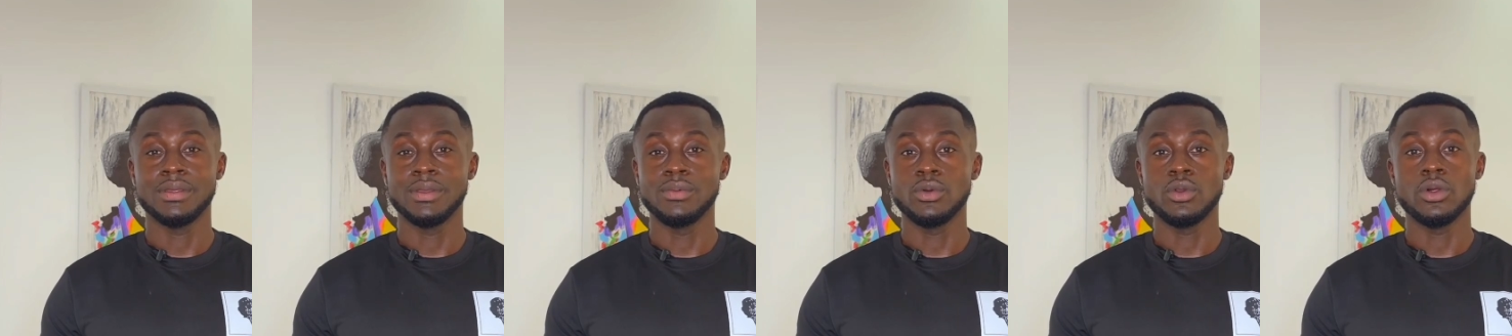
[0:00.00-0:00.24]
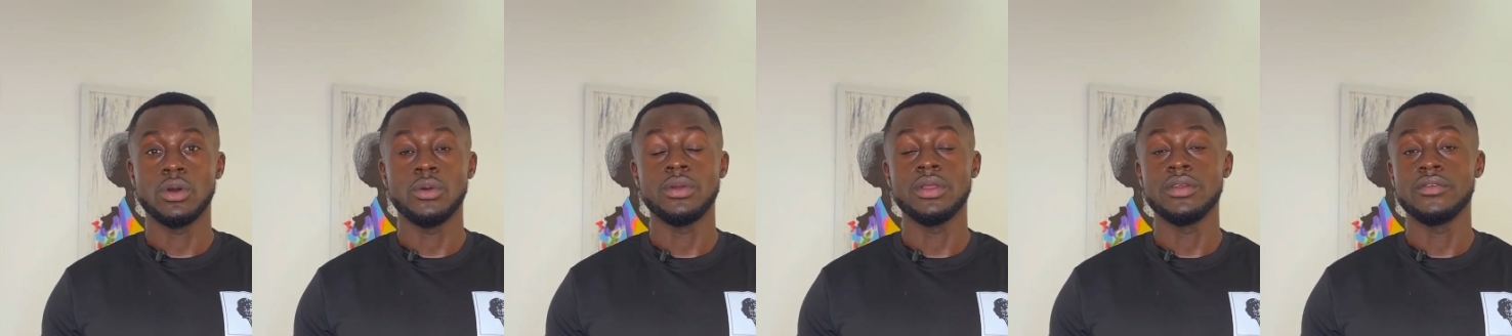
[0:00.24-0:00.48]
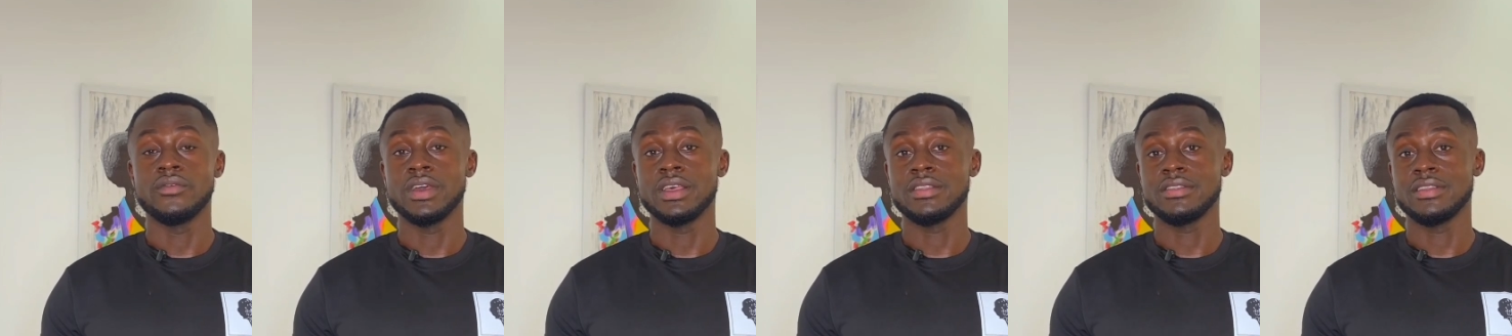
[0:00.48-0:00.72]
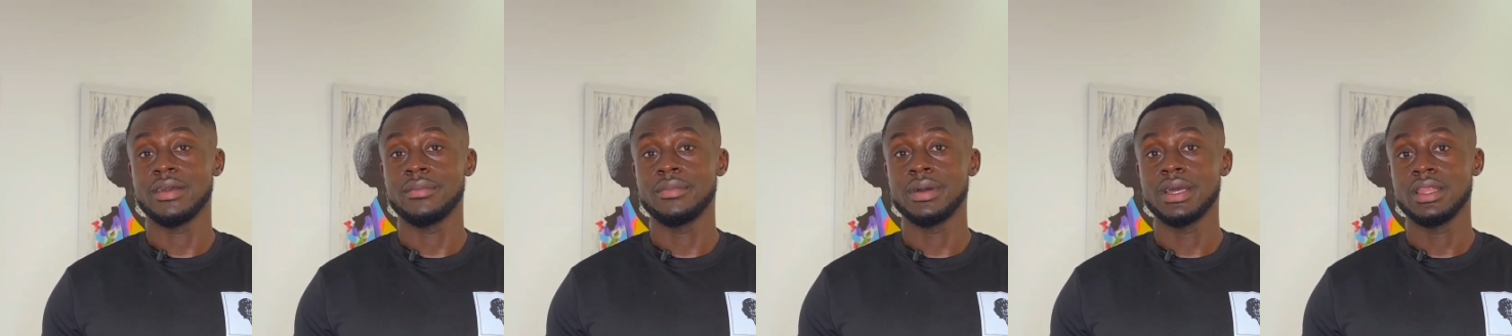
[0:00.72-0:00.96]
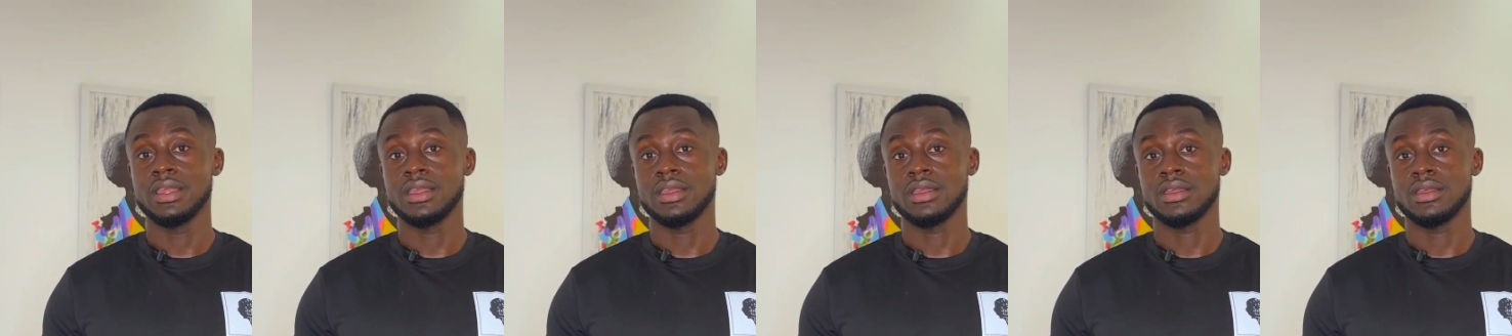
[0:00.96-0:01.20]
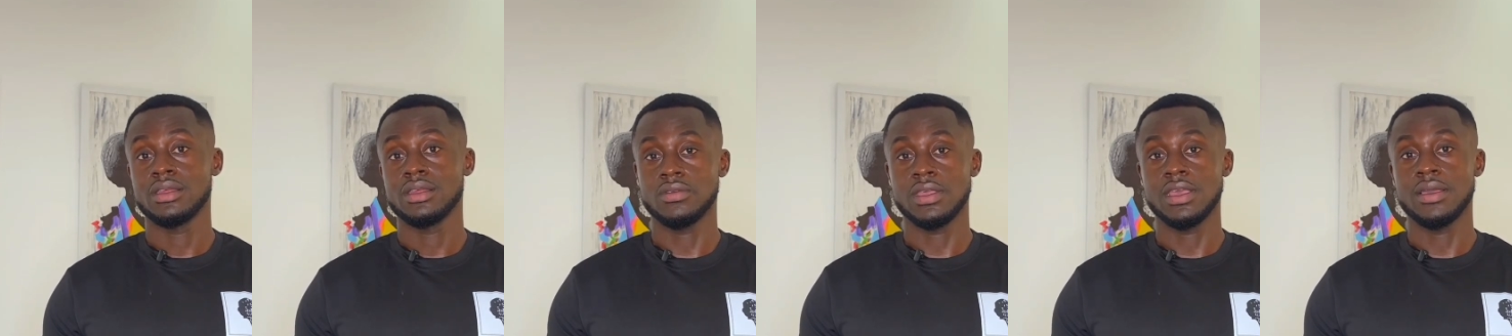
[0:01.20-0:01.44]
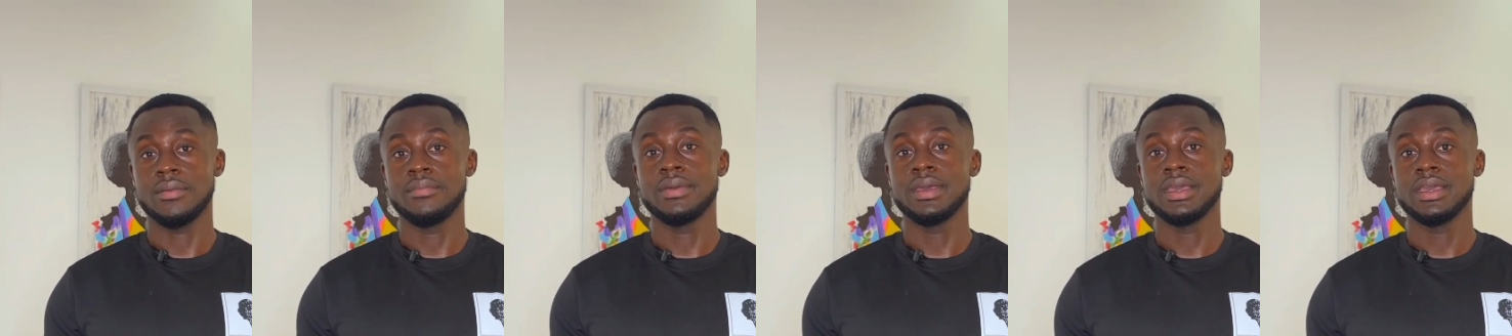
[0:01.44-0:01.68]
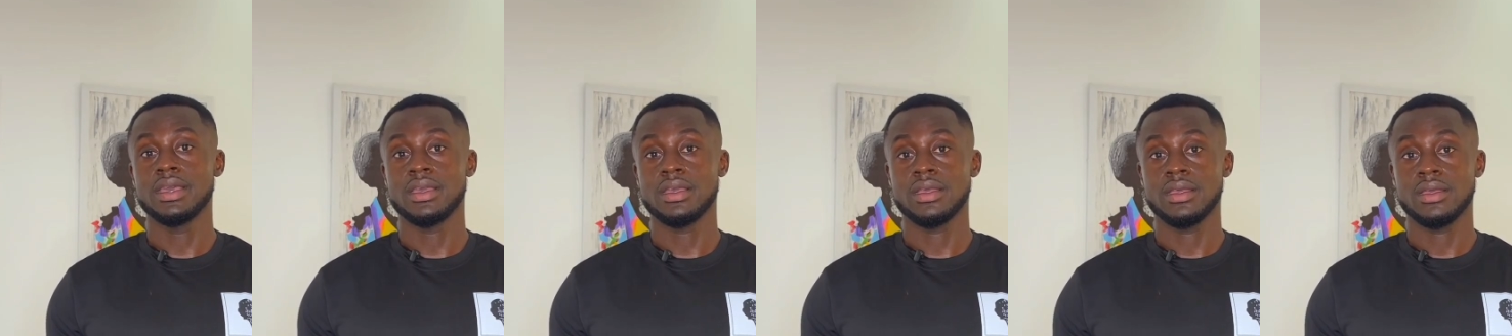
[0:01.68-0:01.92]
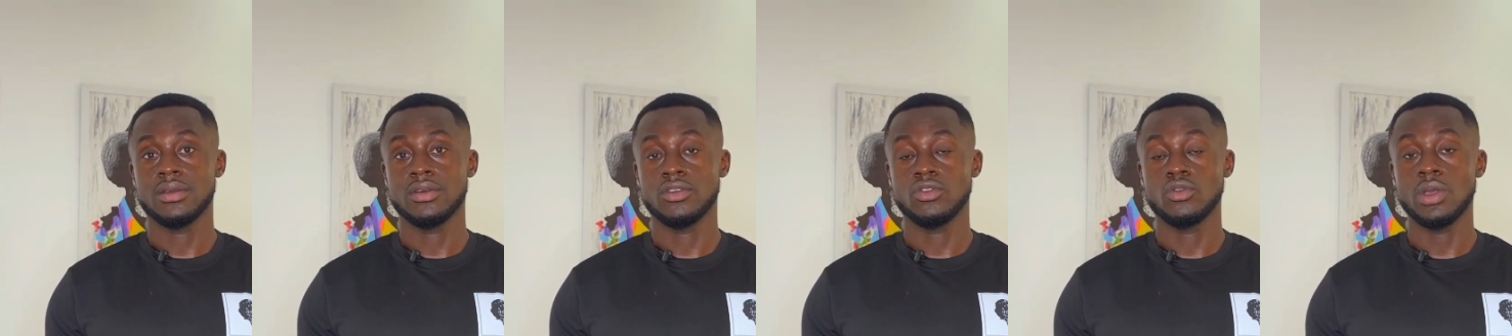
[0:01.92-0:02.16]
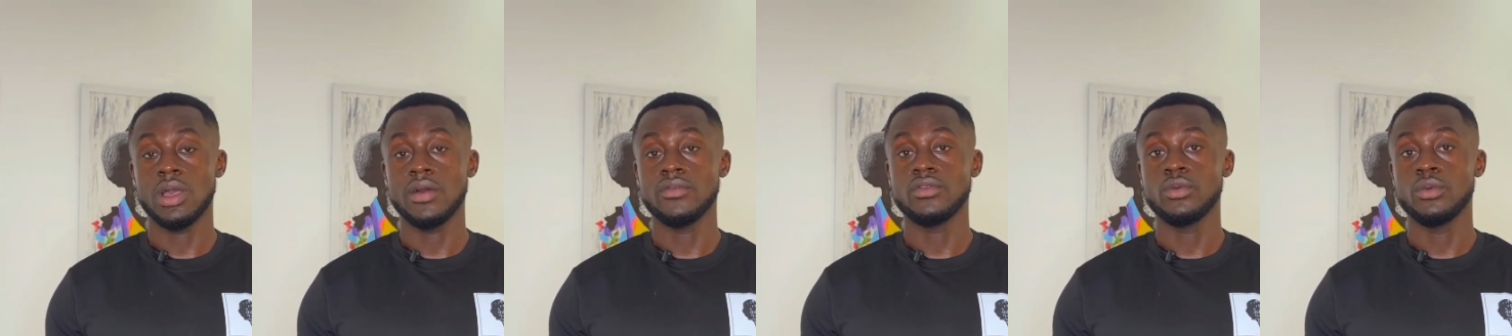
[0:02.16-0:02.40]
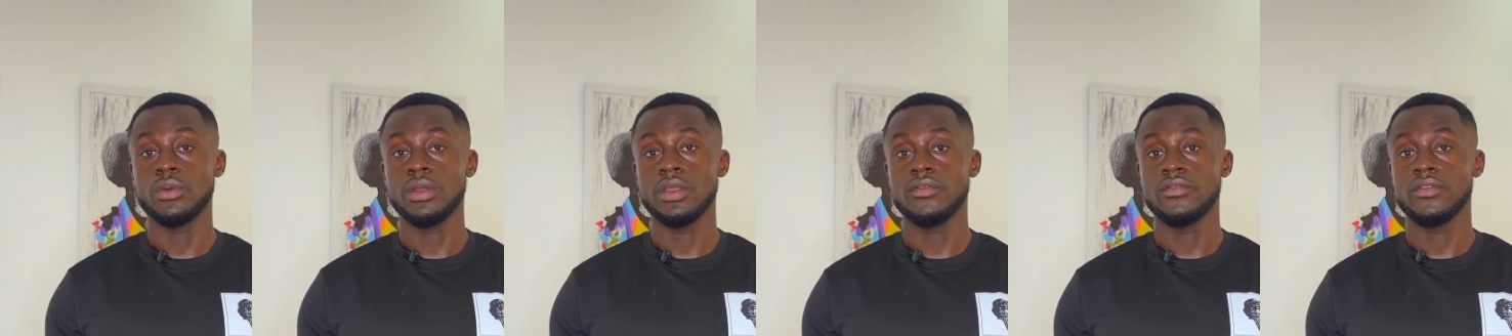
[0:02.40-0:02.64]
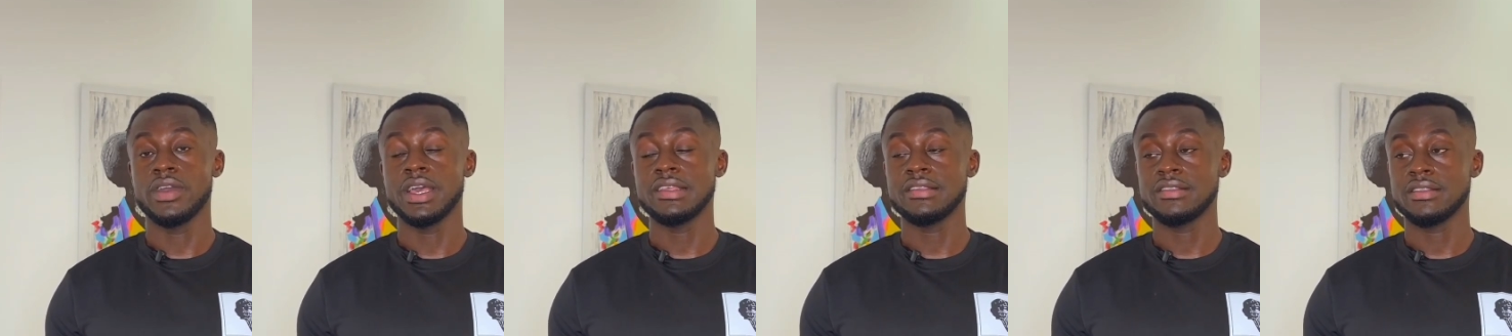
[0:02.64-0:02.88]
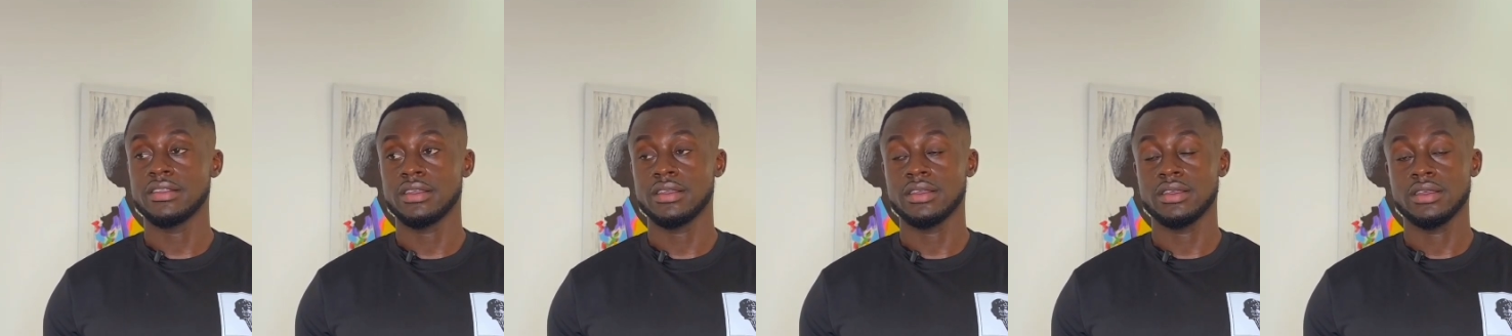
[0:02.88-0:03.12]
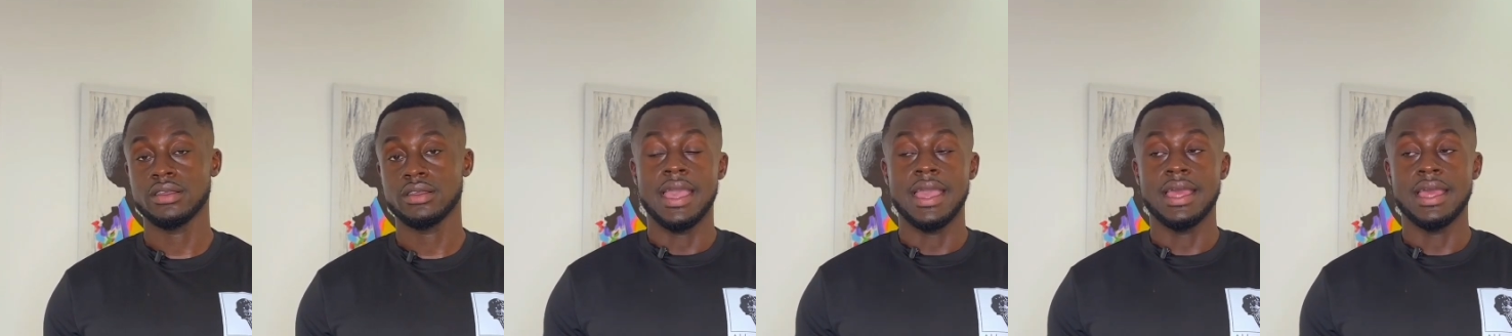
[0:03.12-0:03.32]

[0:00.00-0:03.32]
people don't reinvest their money to get big, because you have to reinvest it.